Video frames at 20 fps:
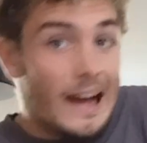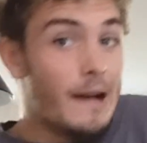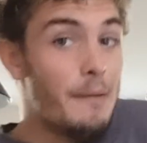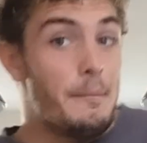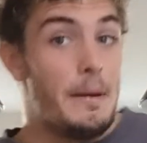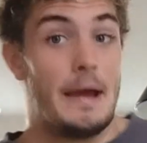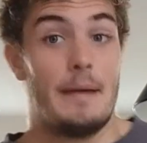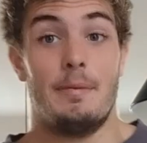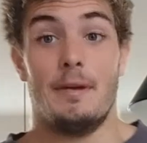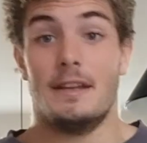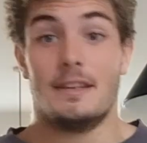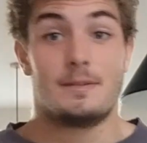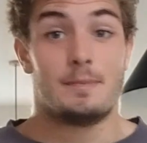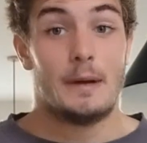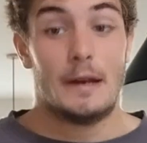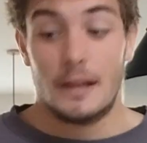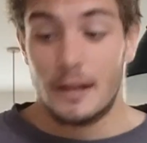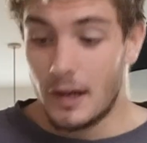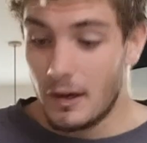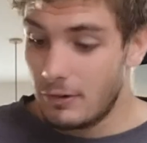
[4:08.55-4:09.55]
maybe it's
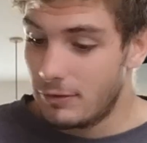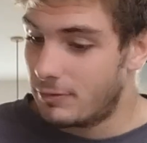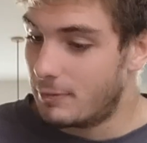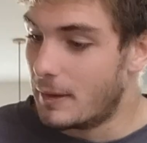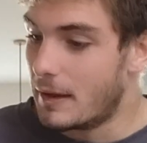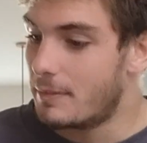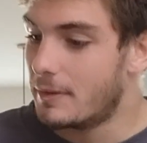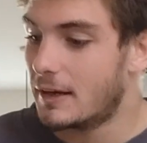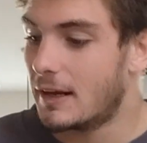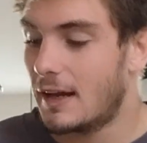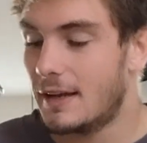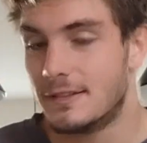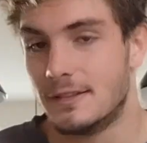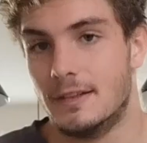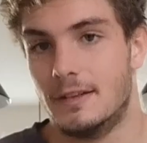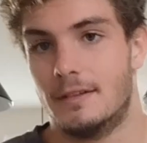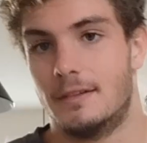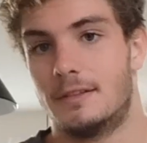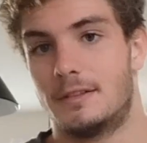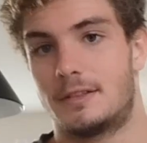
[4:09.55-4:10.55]
been enough, maybe it hasn't.